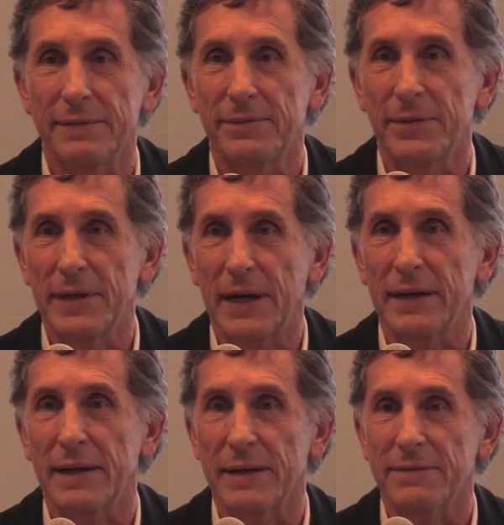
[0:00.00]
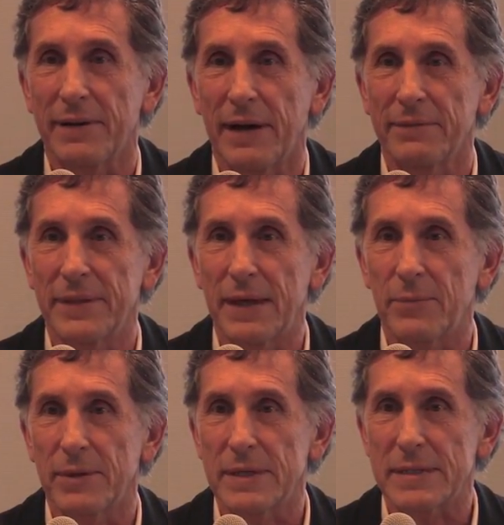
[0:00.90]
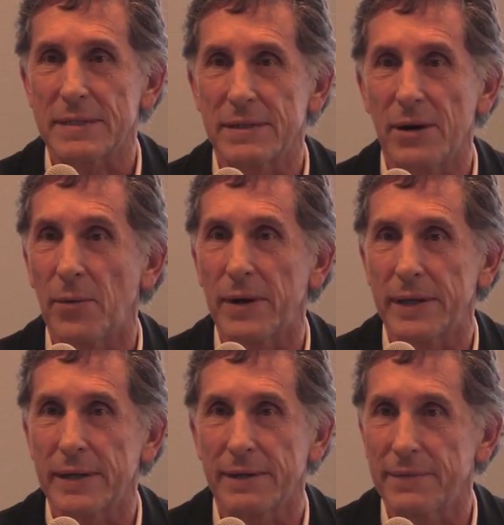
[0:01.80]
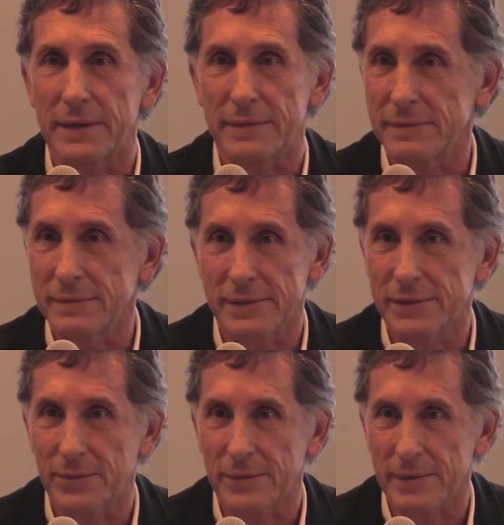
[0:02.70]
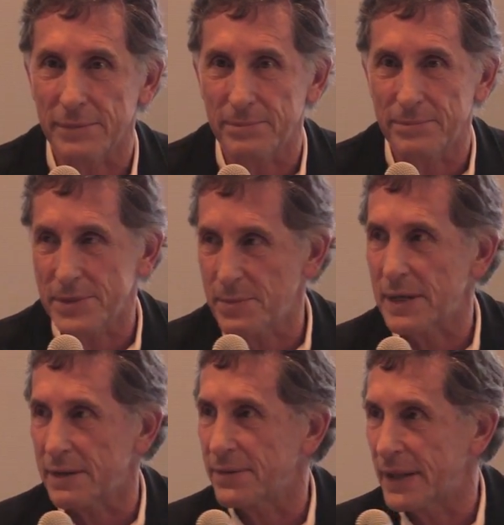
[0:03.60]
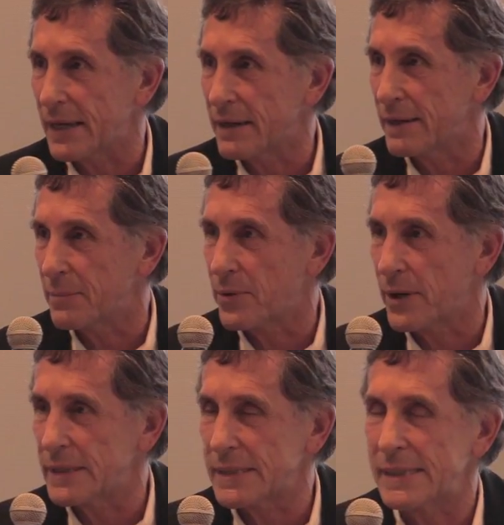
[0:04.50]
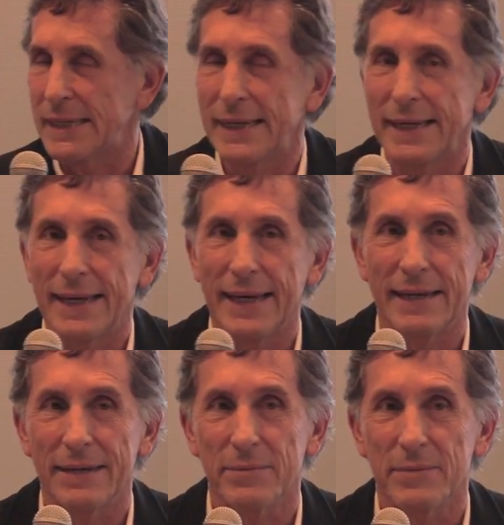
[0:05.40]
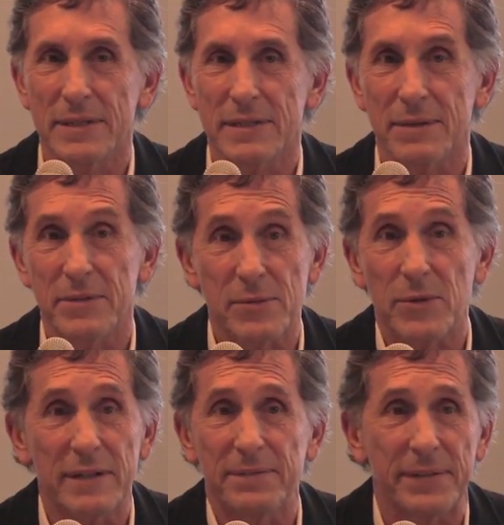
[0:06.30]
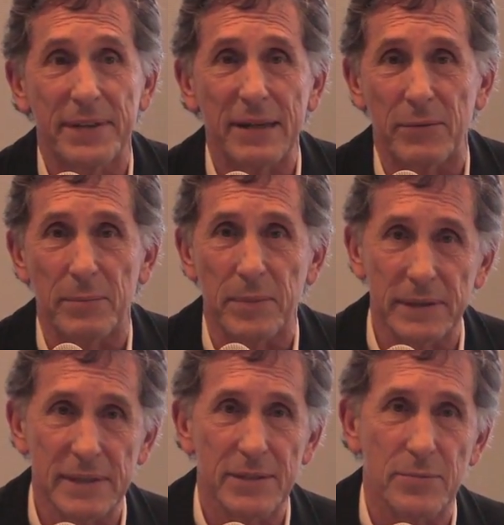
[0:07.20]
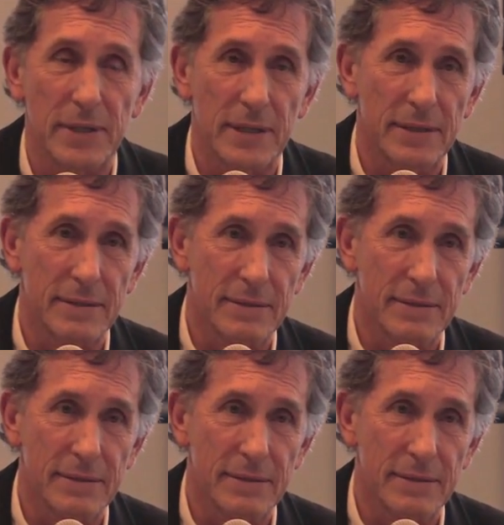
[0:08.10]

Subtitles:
for $9.95. And there was no one had ever sold a speaker for that kind of price. And it was a wonderful thing. We built it, we